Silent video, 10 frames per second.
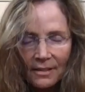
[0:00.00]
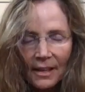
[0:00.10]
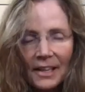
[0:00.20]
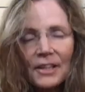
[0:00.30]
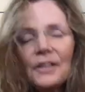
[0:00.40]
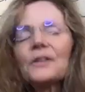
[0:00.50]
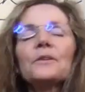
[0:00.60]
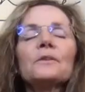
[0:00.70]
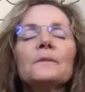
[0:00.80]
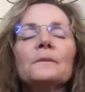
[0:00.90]
Thank
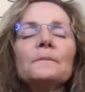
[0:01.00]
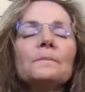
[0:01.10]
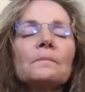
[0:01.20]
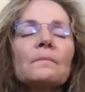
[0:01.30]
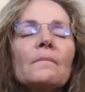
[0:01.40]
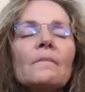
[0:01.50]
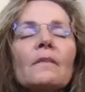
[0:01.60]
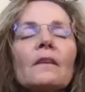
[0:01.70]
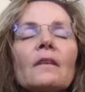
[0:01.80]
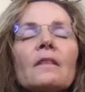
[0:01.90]
you,
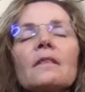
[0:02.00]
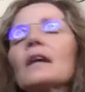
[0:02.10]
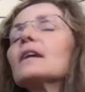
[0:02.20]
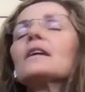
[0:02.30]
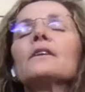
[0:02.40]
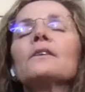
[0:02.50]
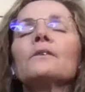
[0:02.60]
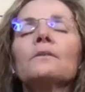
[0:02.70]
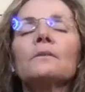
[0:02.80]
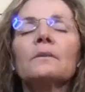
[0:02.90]
thank
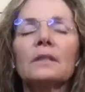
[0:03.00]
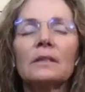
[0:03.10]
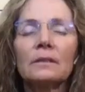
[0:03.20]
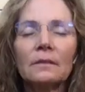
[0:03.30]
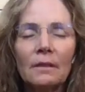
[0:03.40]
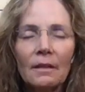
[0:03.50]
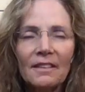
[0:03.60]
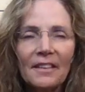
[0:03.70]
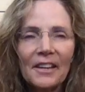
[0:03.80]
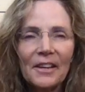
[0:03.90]
you,
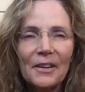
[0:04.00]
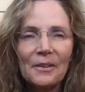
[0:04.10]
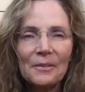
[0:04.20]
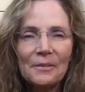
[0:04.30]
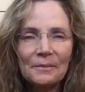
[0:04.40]
thank you.